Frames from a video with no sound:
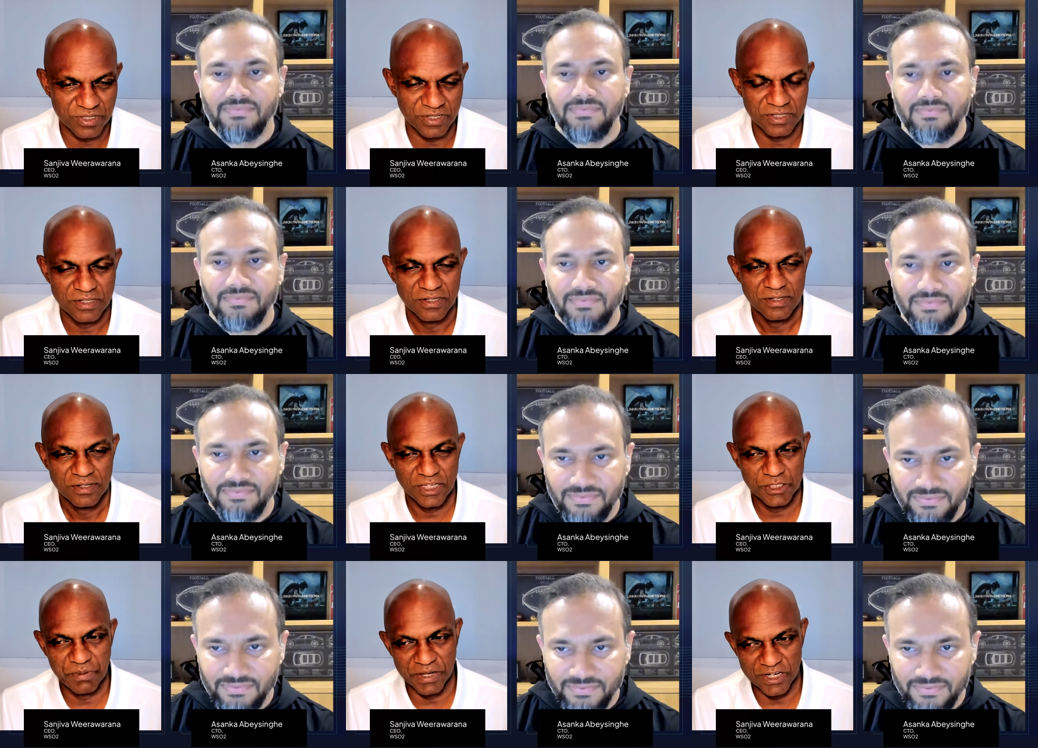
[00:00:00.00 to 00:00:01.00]
Speaker 1: the
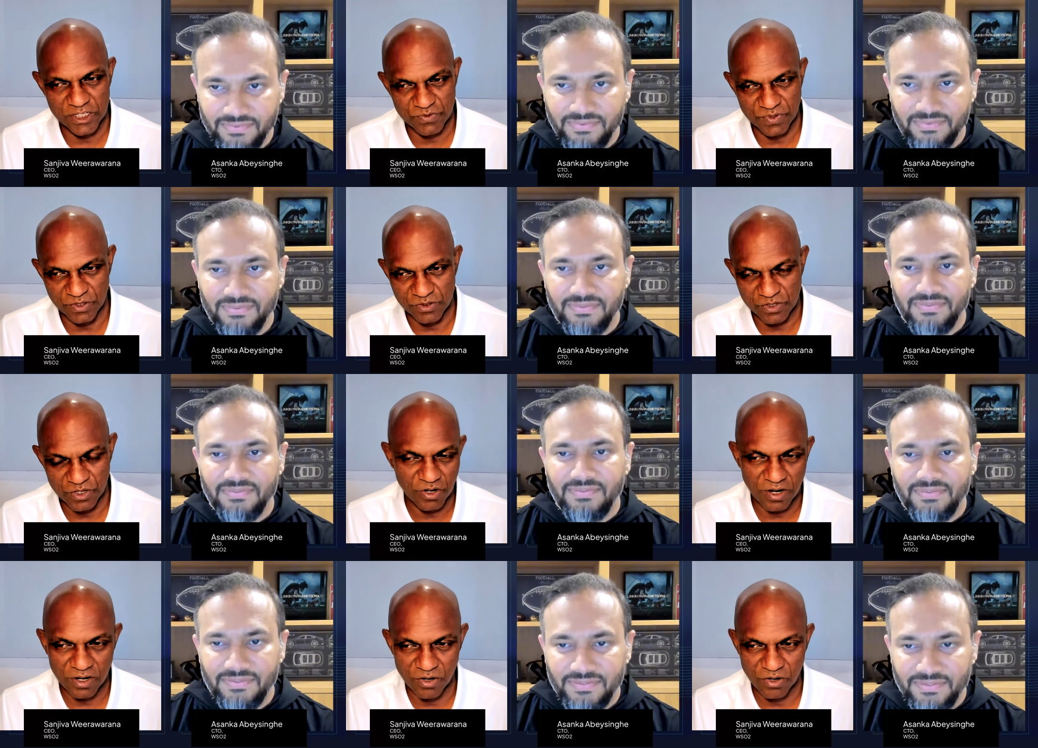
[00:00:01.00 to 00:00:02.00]
experience for you. So
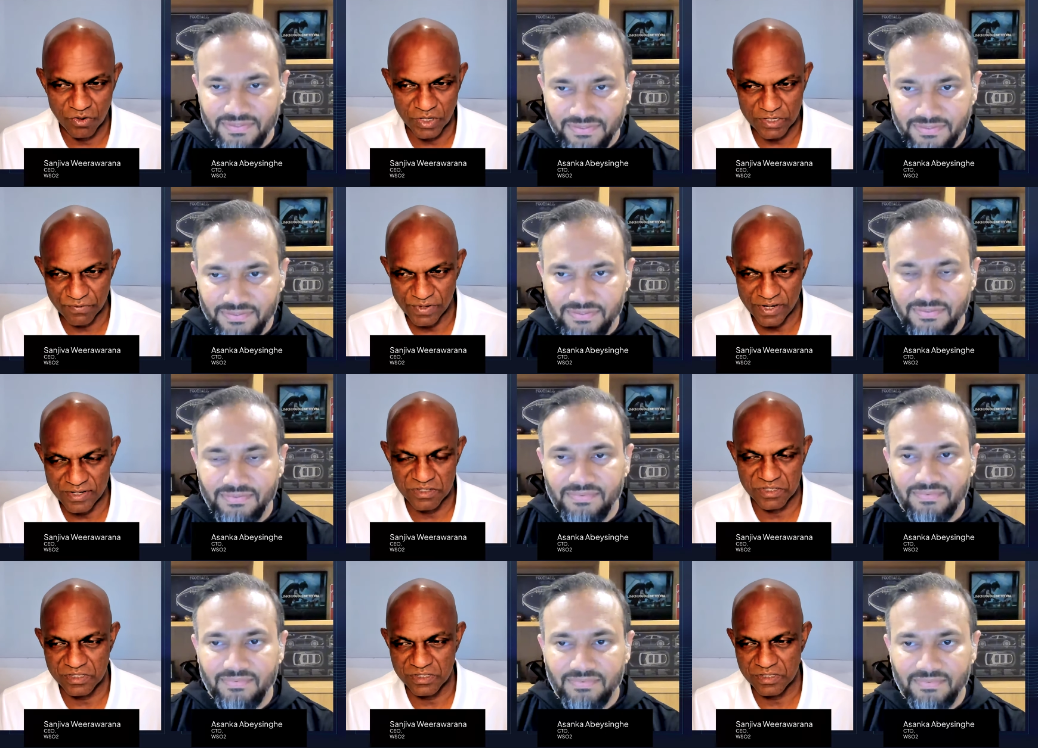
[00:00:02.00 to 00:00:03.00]
not no
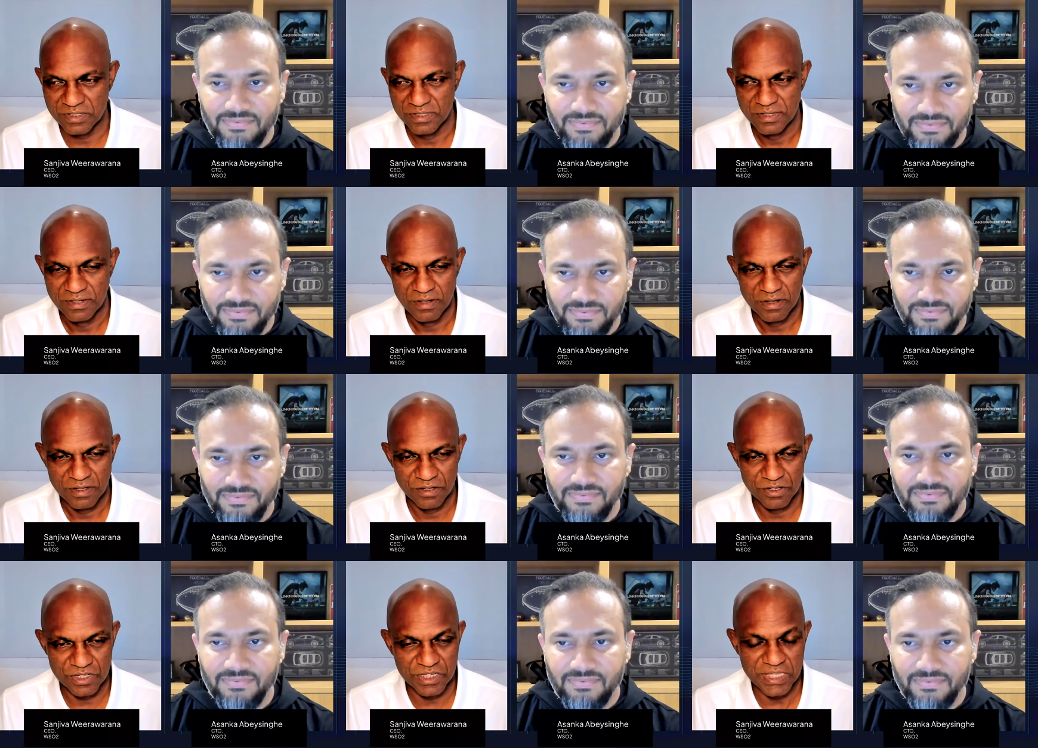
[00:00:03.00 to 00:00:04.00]
interference, just
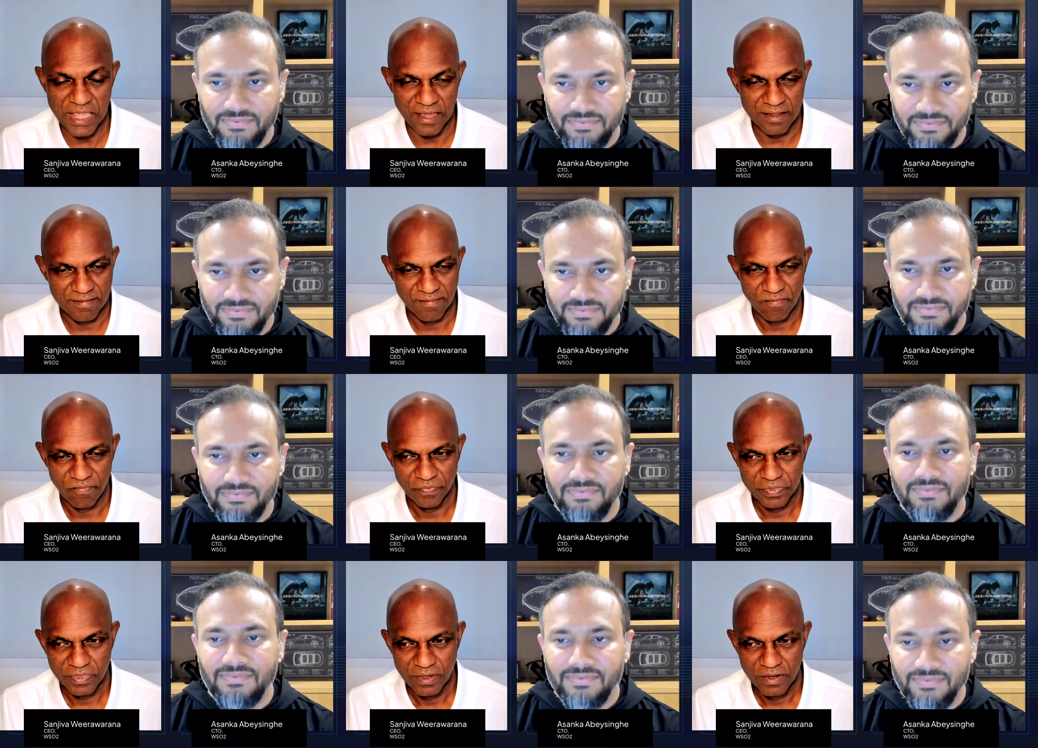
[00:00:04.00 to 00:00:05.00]
just them
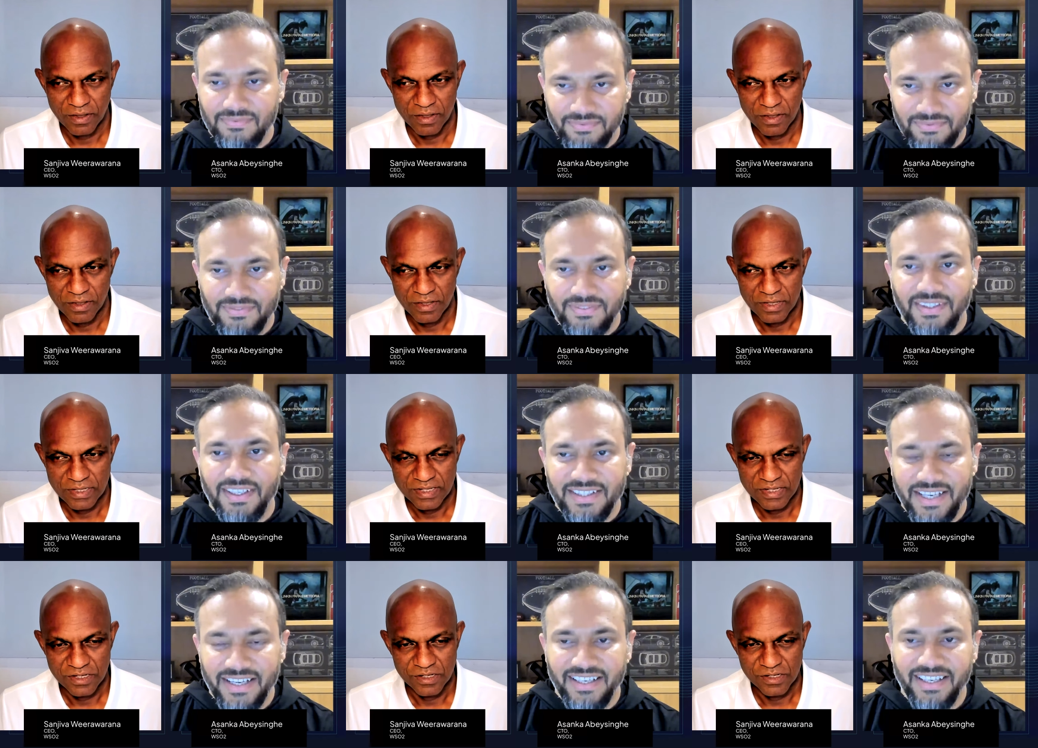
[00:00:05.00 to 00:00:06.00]

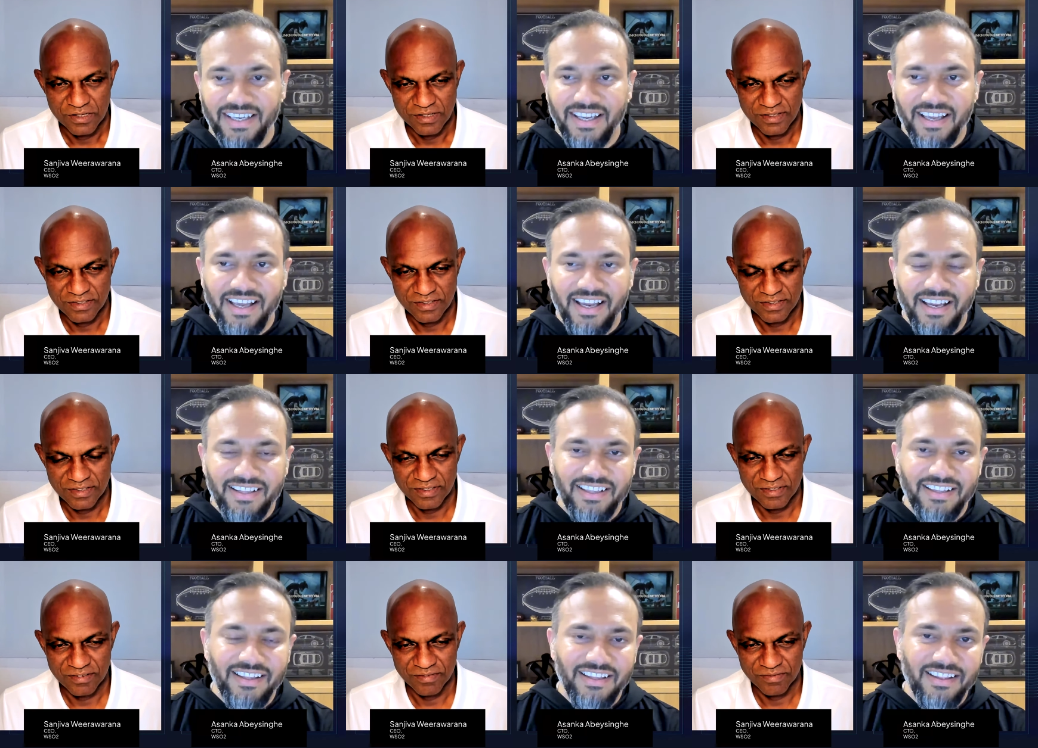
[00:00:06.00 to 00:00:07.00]
Speaker 2: exactly and i
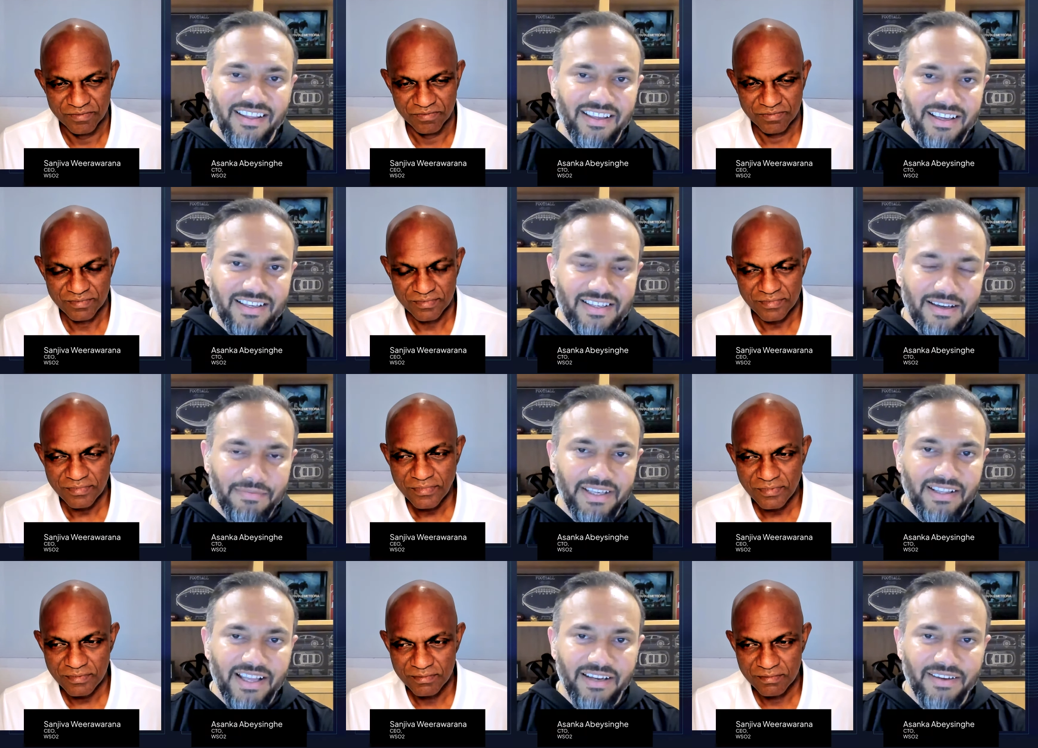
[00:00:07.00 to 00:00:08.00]
think the the uh,
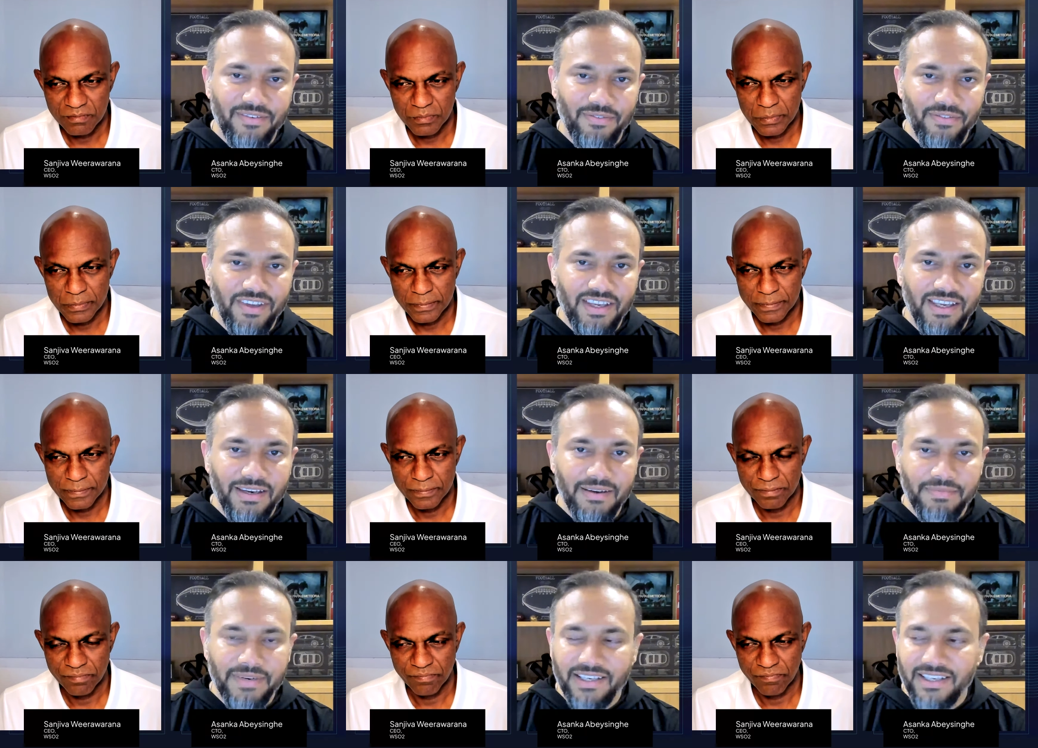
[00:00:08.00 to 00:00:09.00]
something that
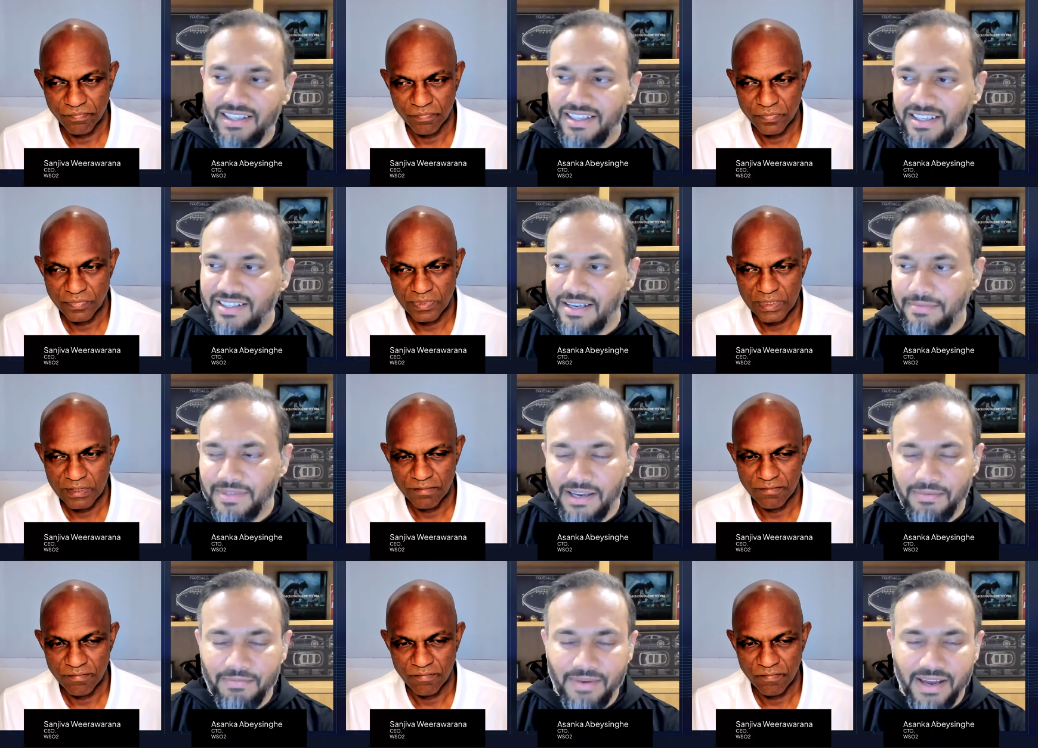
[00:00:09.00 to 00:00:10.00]
we predicted some
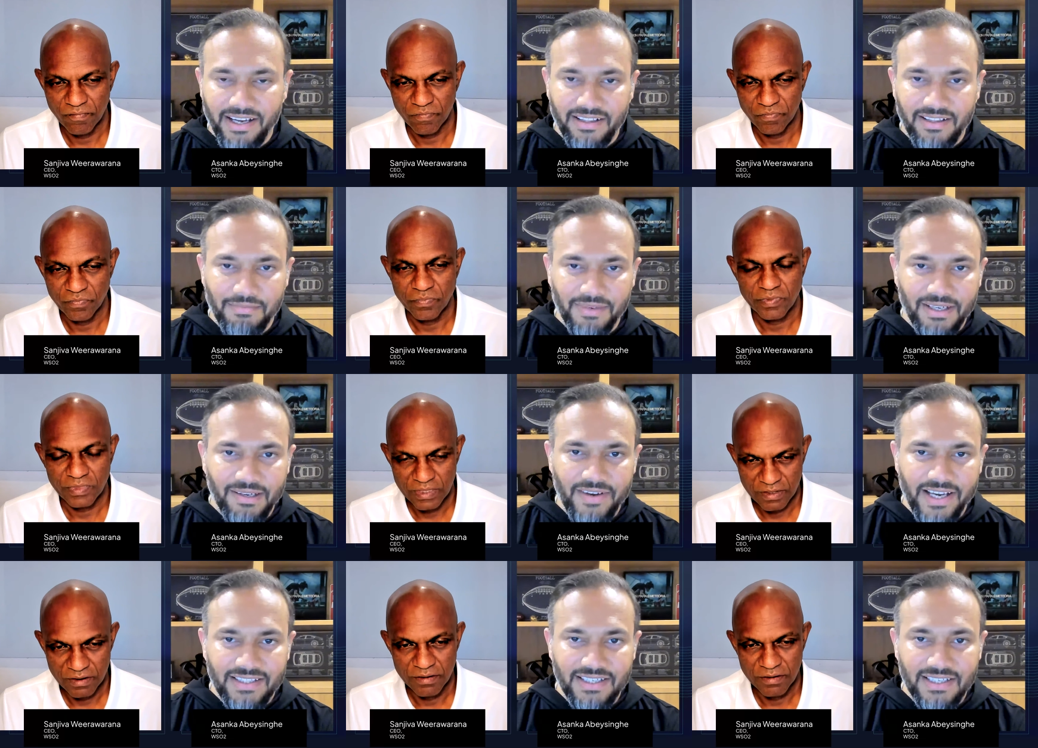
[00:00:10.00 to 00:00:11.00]
time back the middleware is